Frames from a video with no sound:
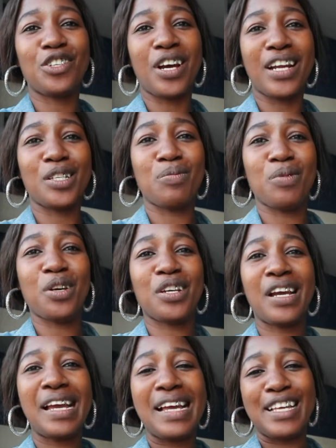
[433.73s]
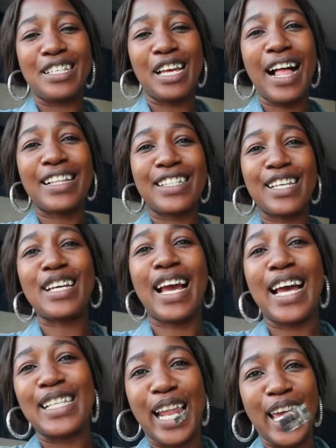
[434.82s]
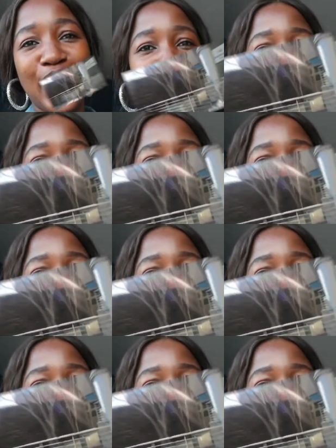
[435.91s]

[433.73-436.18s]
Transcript: Johannesburg. So I'll see you guys later.